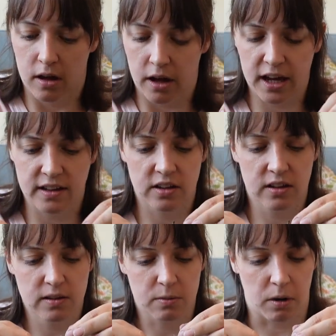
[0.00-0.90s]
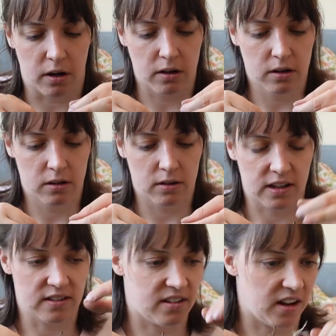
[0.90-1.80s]
Okay, so this one,
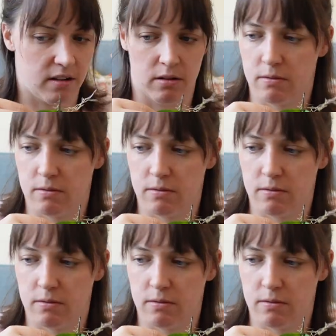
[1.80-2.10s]
that's dead.